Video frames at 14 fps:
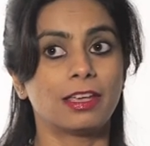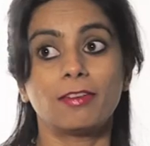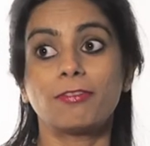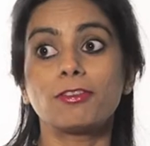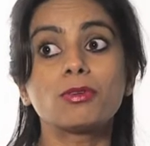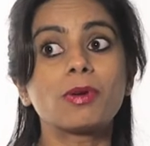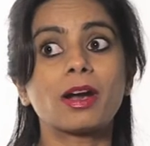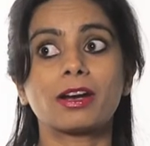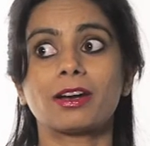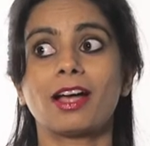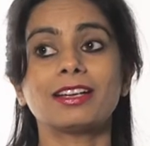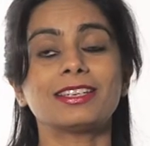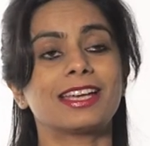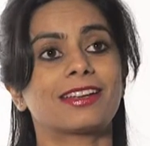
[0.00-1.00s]
If you are
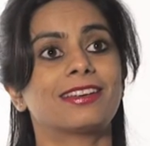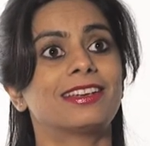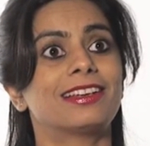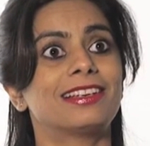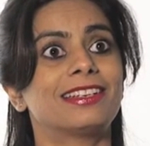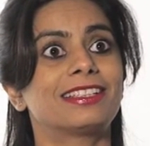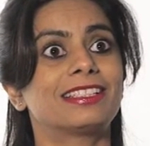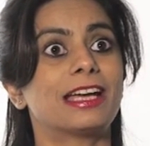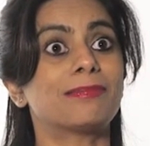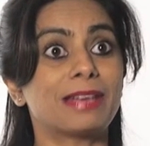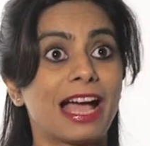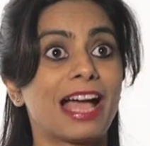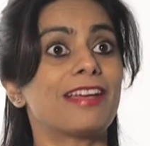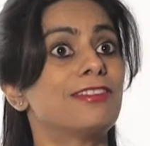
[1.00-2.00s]
not technically
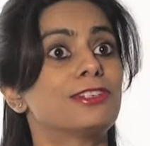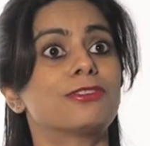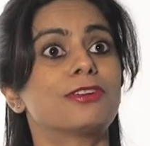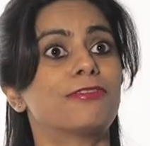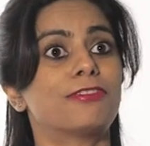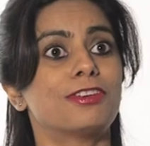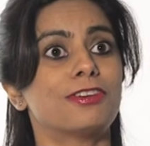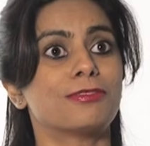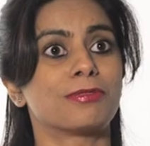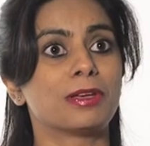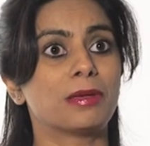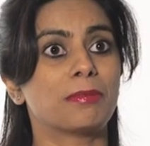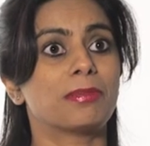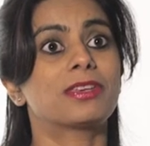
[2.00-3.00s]
adept, I will do it for you
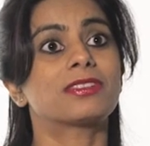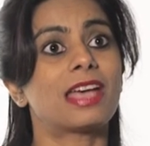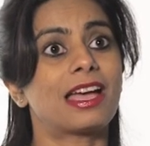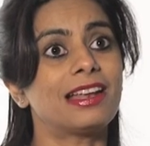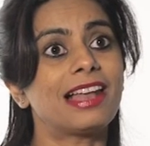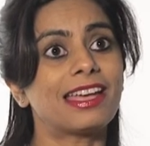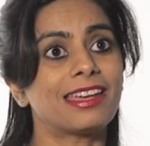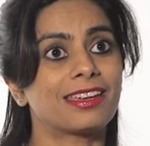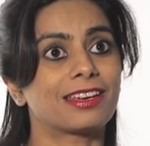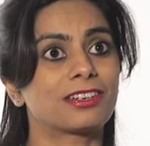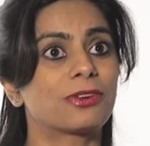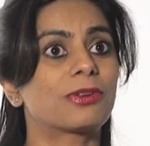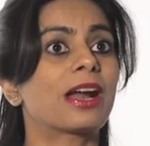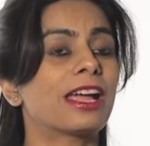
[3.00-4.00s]
because I like
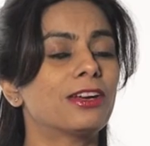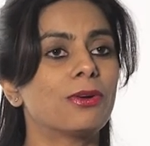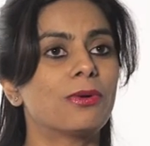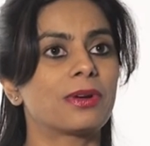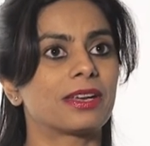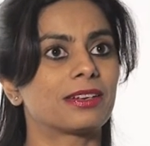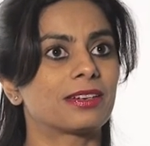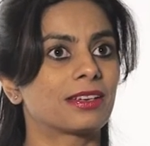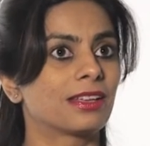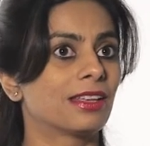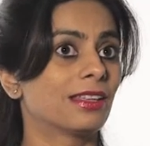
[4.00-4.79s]
it or I know it.